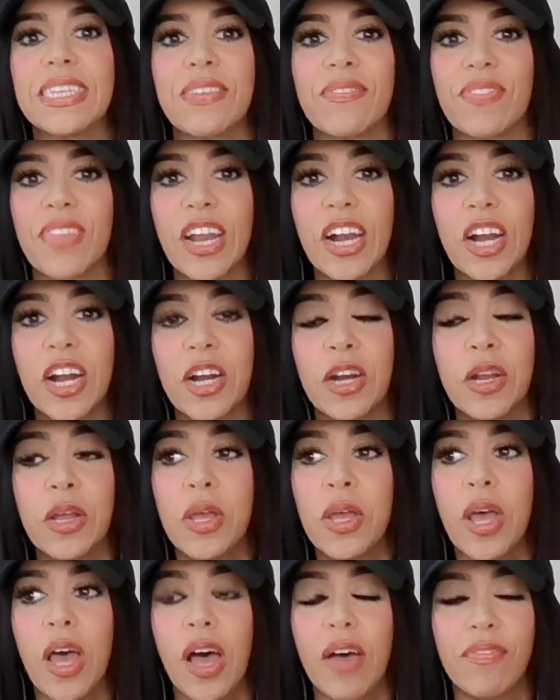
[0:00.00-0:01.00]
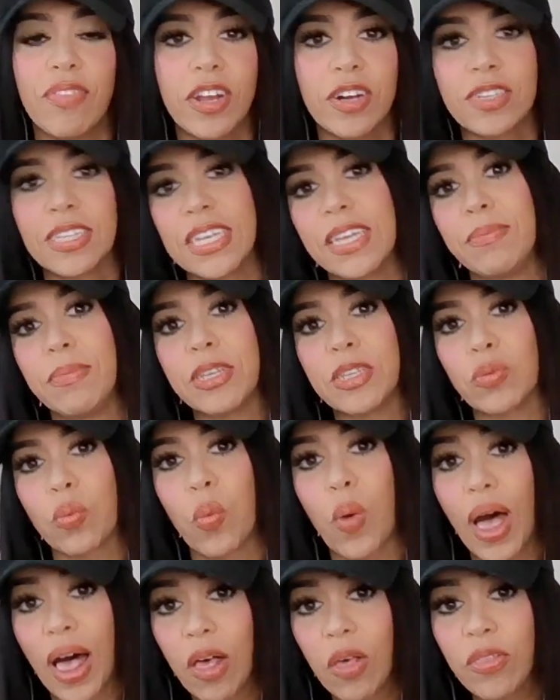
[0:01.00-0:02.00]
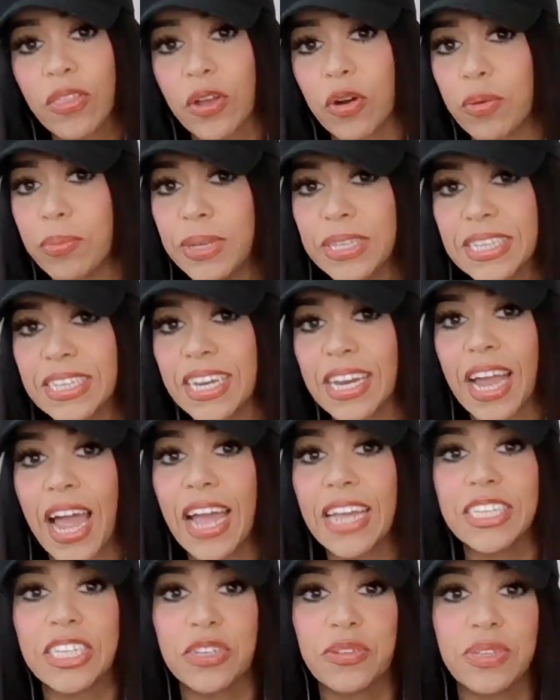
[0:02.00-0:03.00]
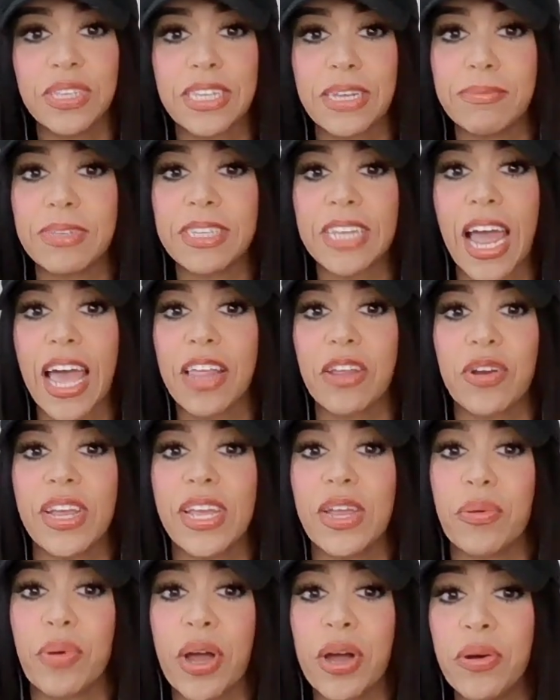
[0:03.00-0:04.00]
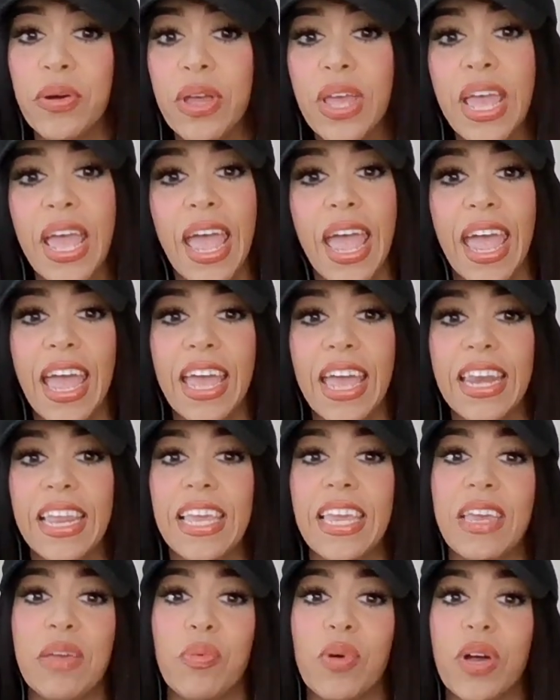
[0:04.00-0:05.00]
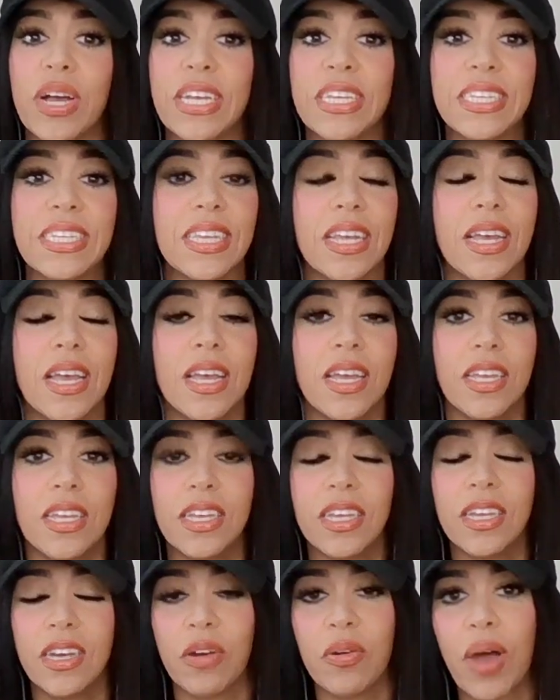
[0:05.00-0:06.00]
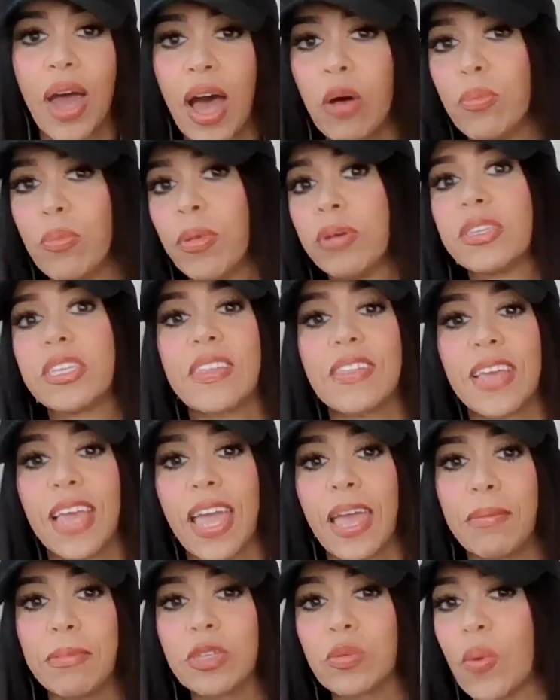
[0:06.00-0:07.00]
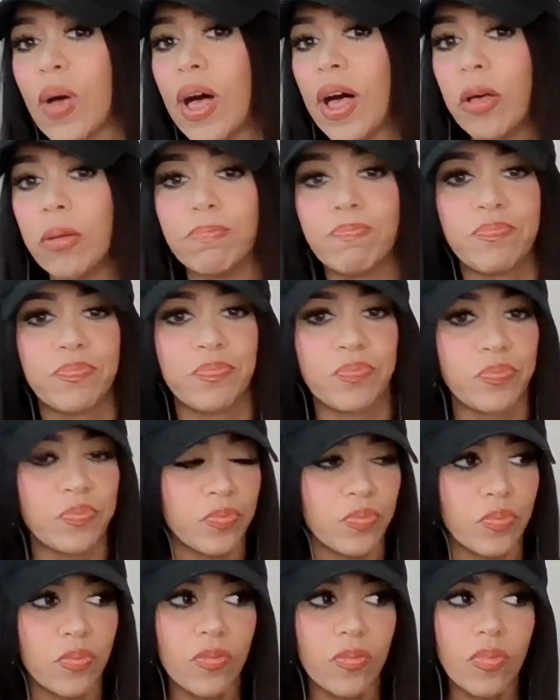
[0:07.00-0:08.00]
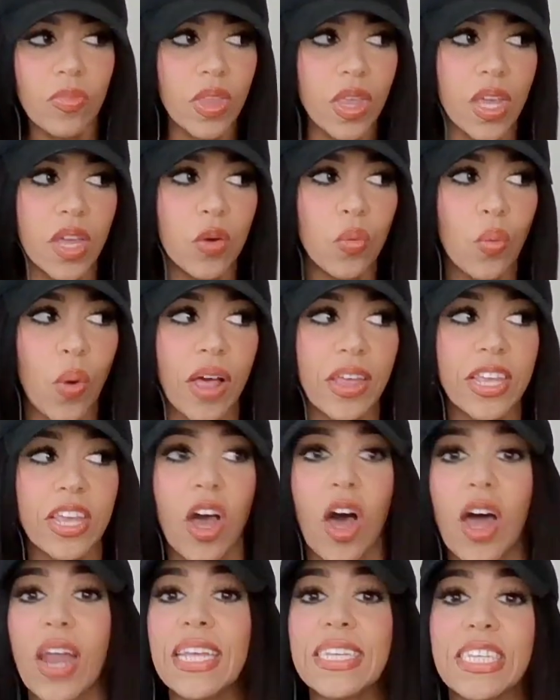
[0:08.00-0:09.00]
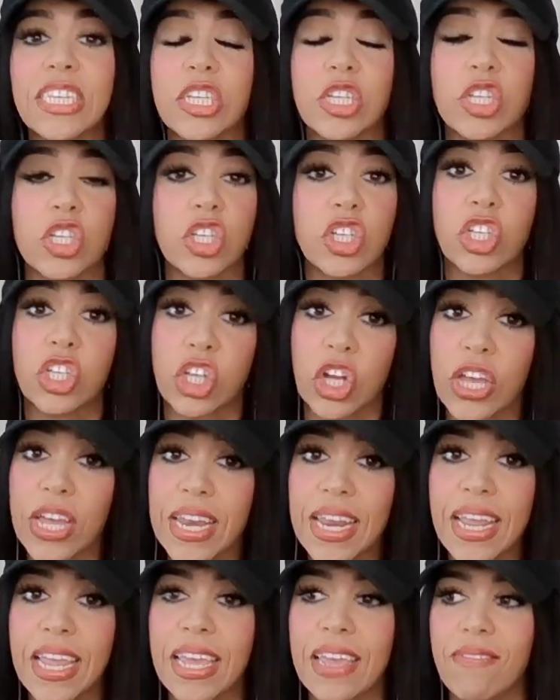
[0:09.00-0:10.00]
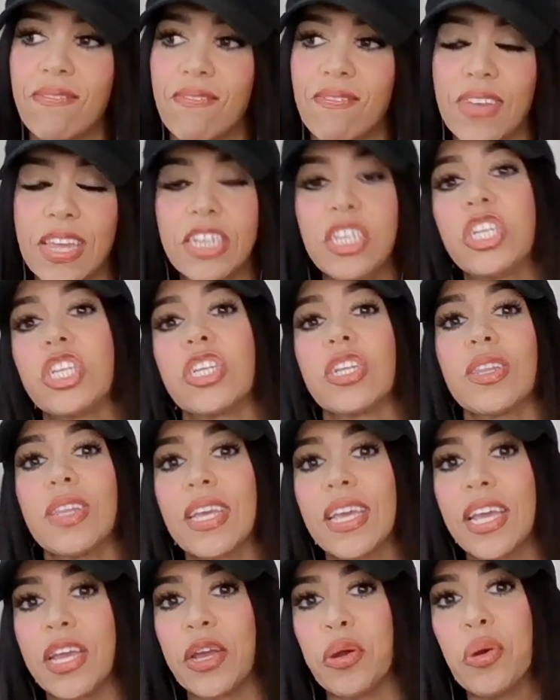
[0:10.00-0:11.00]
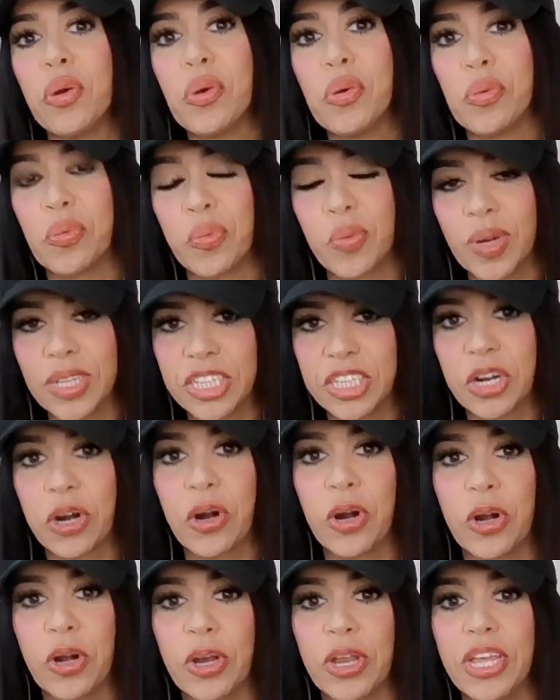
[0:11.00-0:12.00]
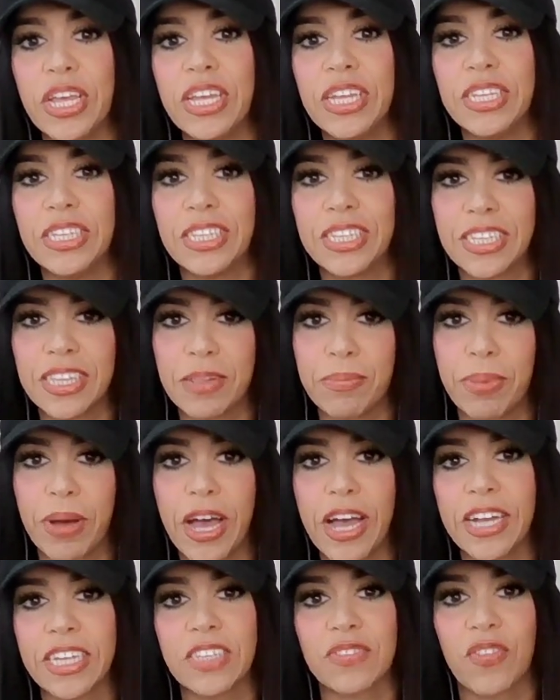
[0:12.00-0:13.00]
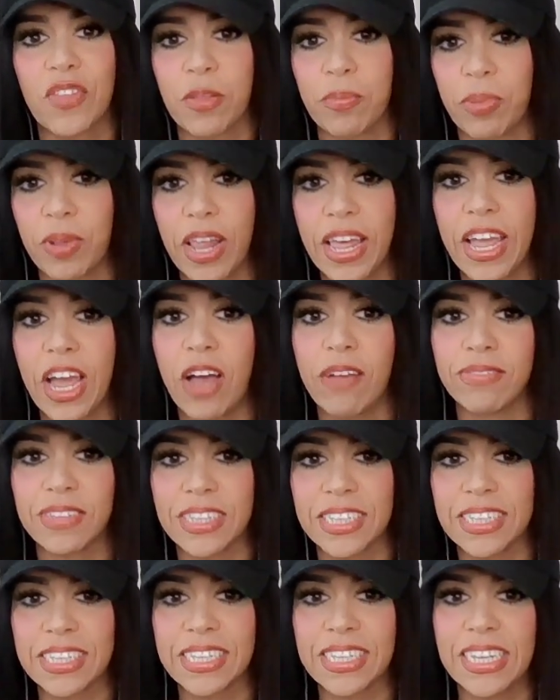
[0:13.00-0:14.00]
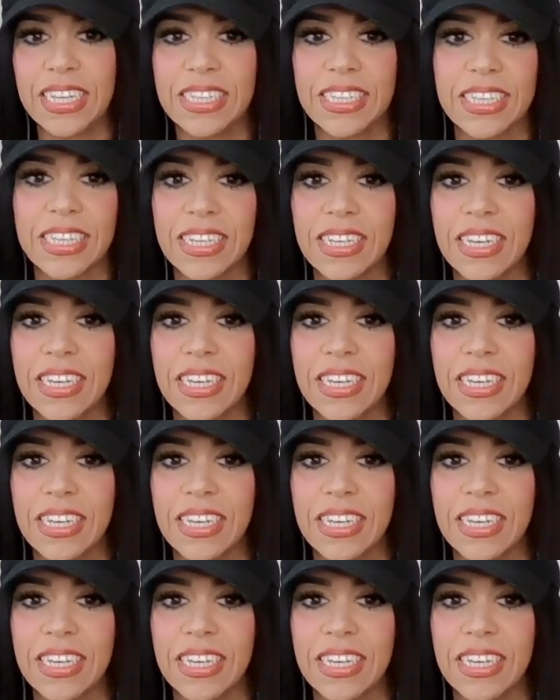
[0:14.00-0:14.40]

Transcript: their team as well. They were missing a guy too. His name's Tyler Hero. And he was, you know, out most of the game as well. And while Giannis should eventually return to the Bucks for the playoffs this season,